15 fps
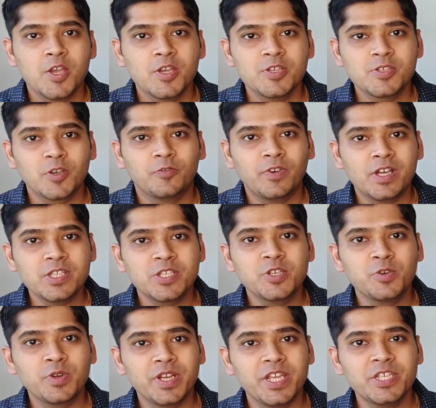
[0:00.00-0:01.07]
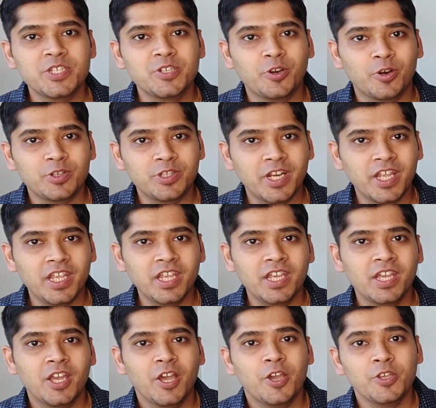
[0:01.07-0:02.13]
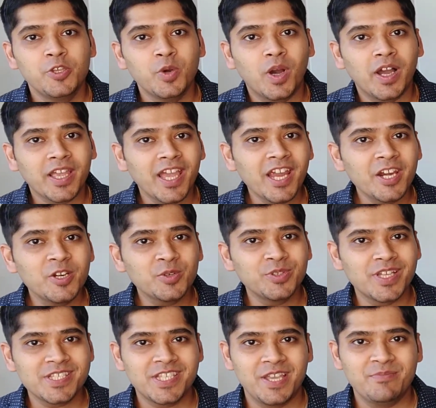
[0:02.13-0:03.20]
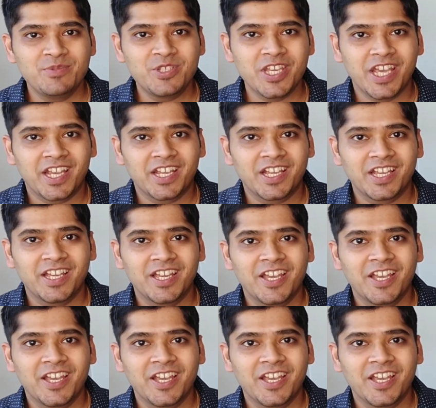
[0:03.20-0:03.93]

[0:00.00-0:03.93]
So, once you reach node 3, you again do the same check,